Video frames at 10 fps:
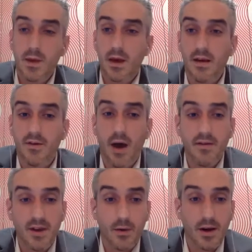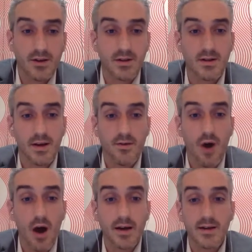if you have any questions that
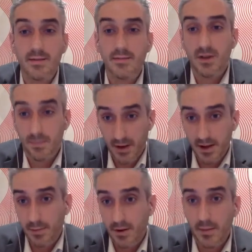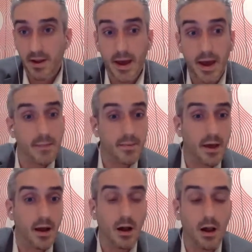arise, just please put them in there
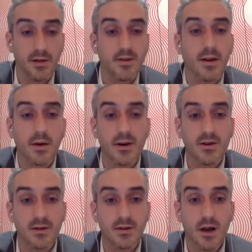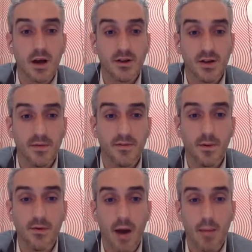and I'll answer any questions just before
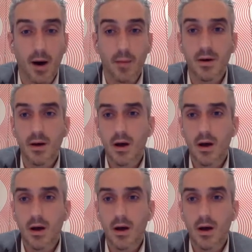we wrap up.